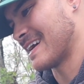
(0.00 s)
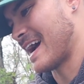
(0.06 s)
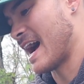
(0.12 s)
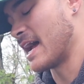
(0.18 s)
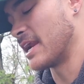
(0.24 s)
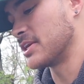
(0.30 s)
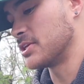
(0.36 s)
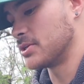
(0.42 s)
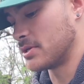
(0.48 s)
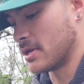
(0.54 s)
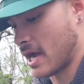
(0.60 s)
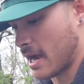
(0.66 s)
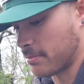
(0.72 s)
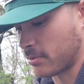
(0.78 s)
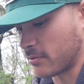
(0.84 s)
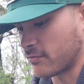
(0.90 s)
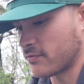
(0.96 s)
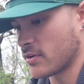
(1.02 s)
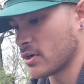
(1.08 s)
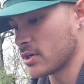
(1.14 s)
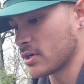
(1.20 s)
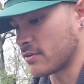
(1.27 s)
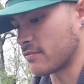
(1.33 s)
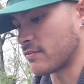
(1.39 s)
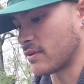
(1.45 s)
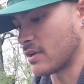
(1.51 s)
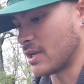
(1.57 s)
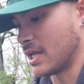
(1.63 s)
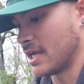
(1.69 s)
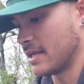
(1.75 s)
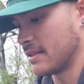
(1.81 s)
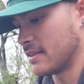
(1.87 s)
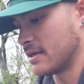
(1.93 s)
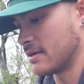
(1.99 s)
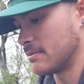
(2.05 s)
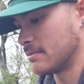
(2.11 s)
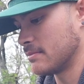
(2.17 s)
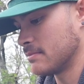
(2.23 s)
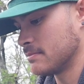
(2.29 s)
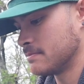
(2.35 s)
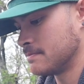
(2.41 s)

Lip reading: I prefer to fillet them.